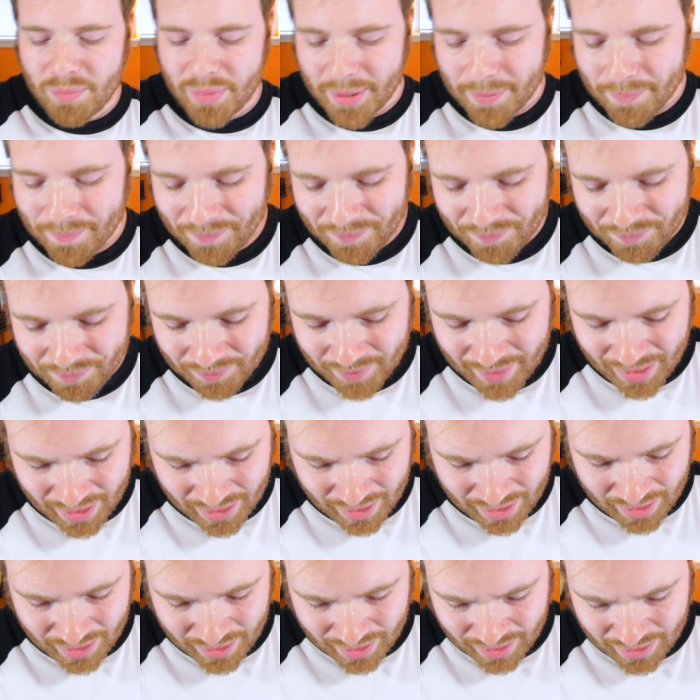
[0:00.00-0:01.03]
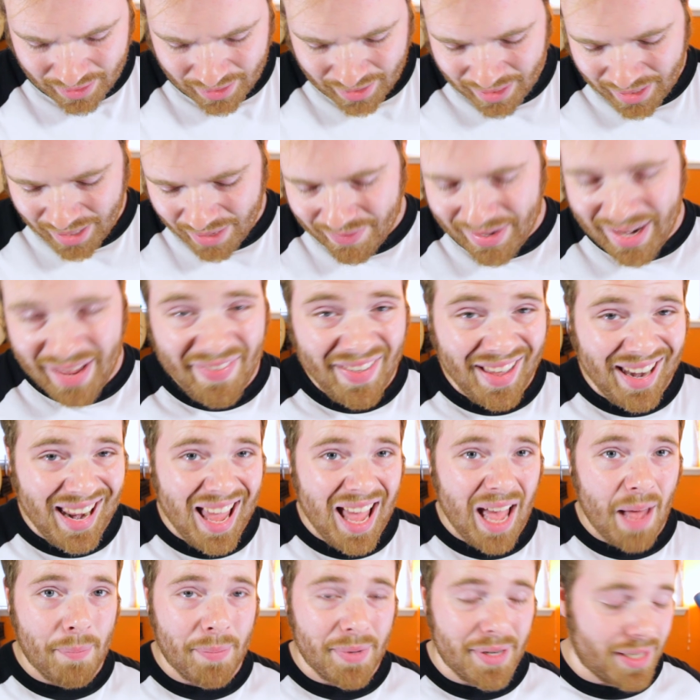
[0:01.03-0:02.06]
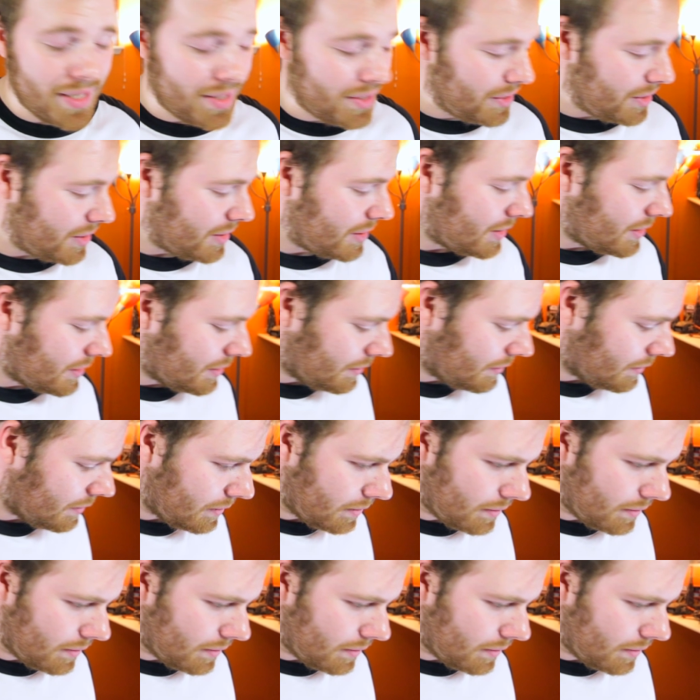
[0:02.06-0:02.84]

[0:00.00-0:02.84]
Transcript: but I haven't had that happen. It's